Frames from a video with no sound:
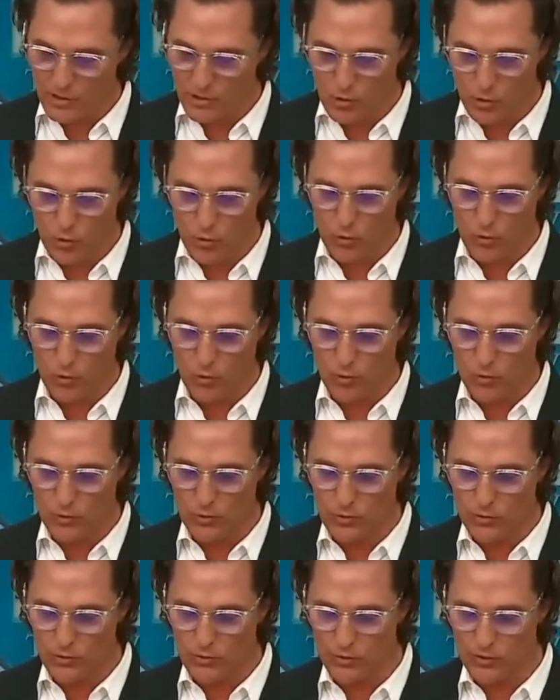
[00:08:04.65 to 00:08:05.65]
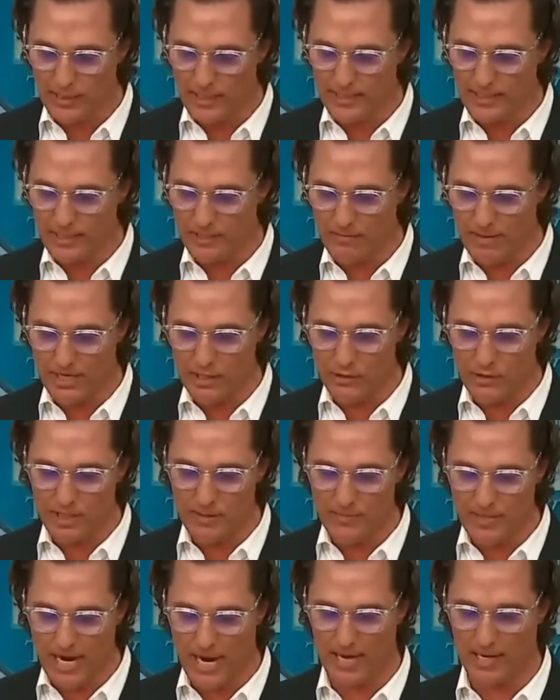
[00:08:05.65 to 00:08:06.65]
school to get to my
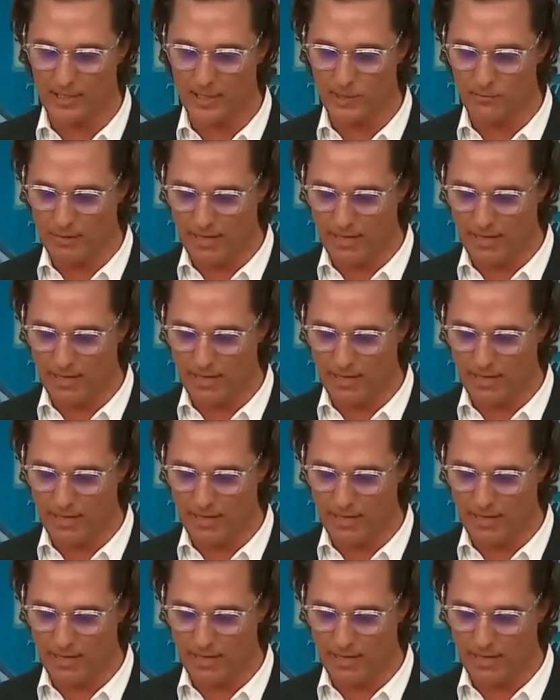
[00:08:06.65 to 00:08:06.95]
dream college.